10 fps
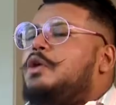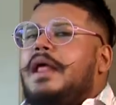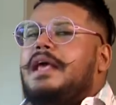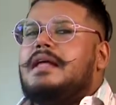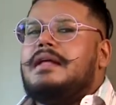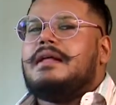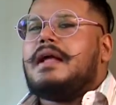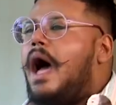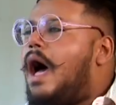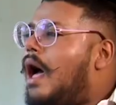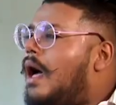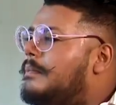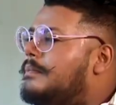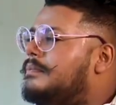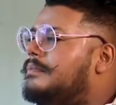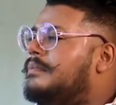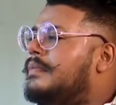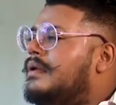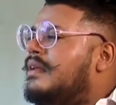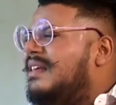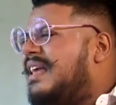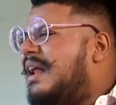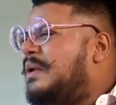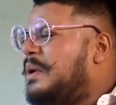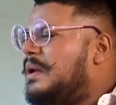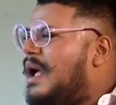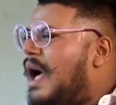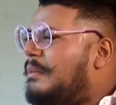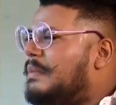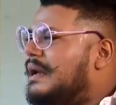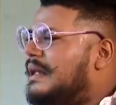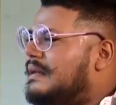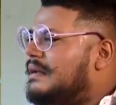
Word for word: you like a calm, yeah, you're a calm, collected